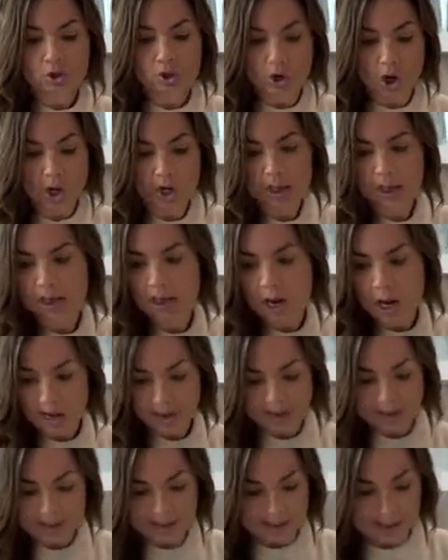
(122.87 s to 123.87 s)
start
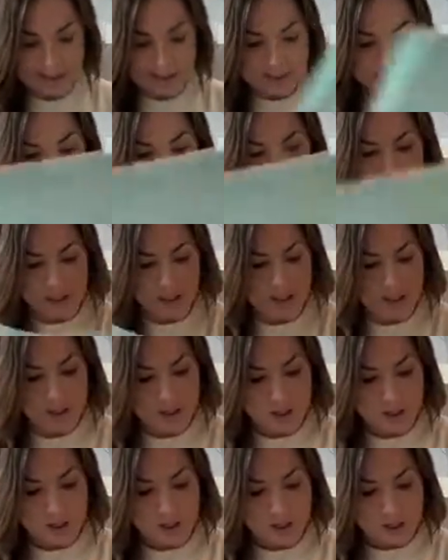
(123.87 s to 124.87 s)
cutting this.
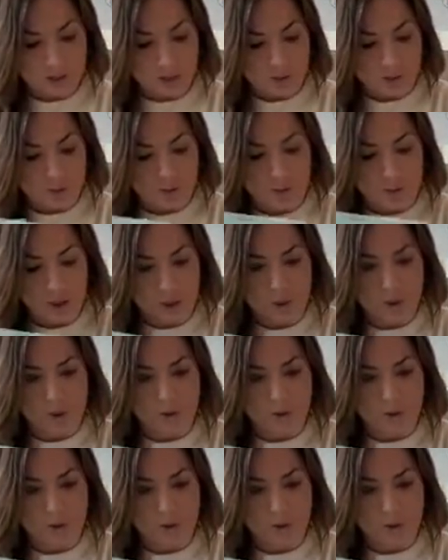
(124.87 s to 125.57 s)
So I'm gonna